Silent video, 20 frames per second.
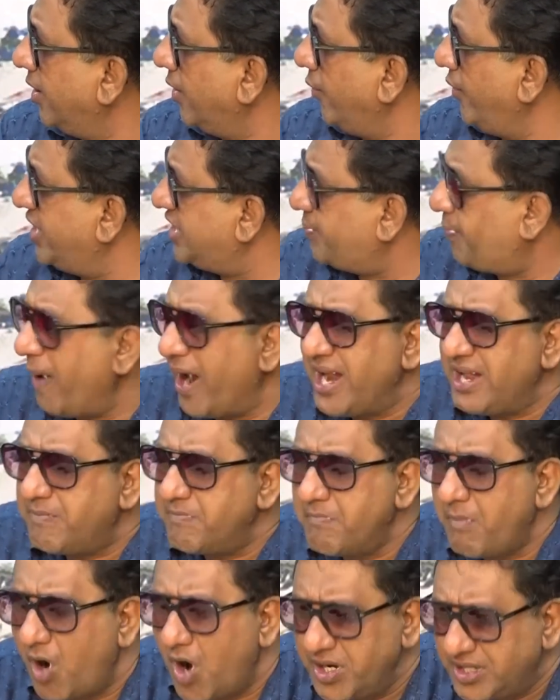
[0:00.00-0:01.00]
We spent
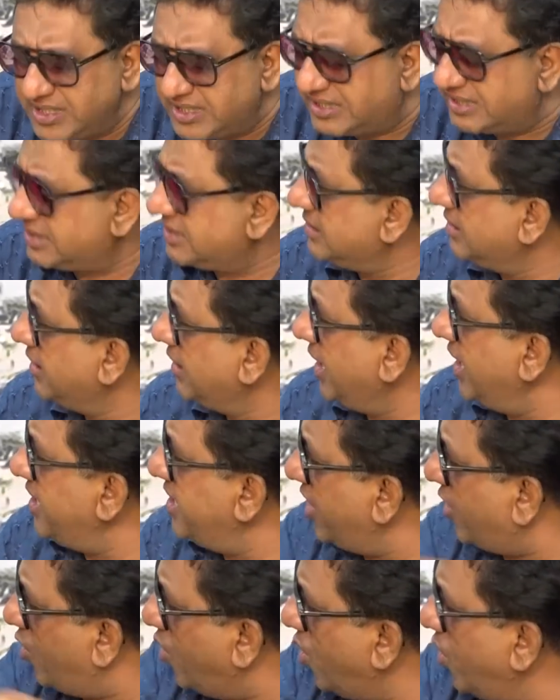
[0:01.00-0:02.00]
months in
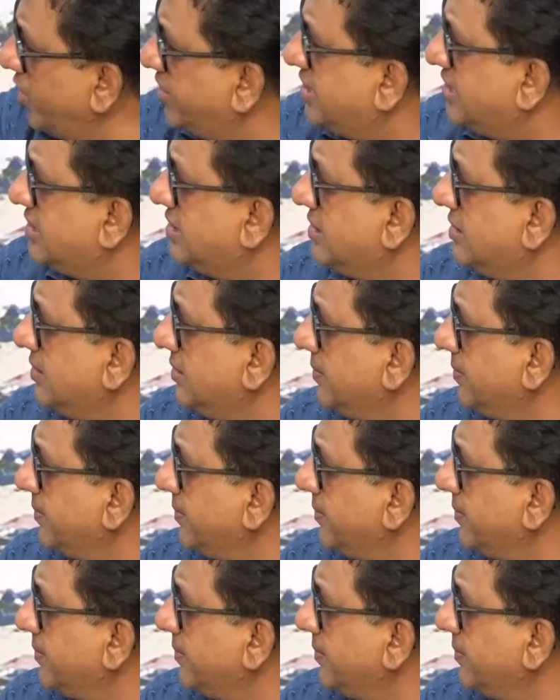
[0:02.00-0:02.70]
the courts.